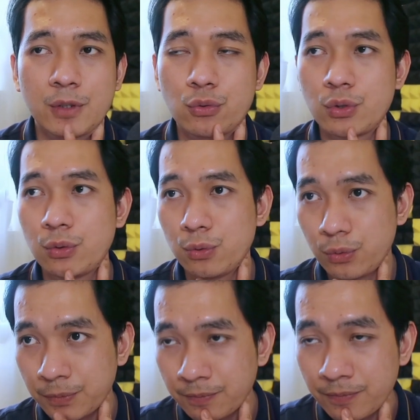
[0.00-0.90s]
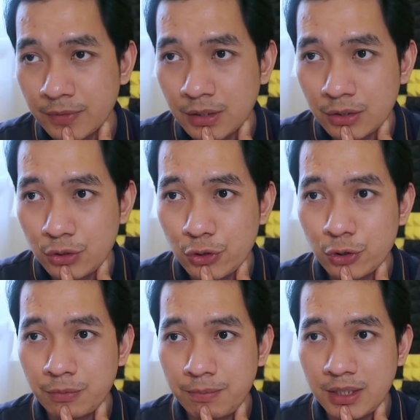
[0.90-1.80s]
So you
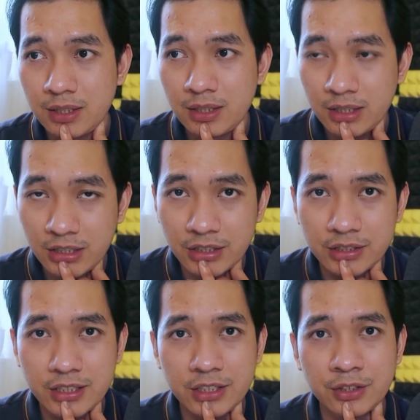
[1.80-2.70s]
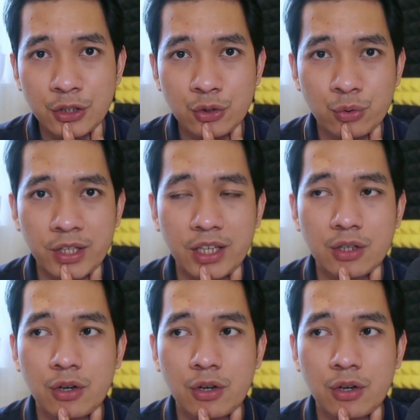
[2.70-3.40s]
should be here in the UK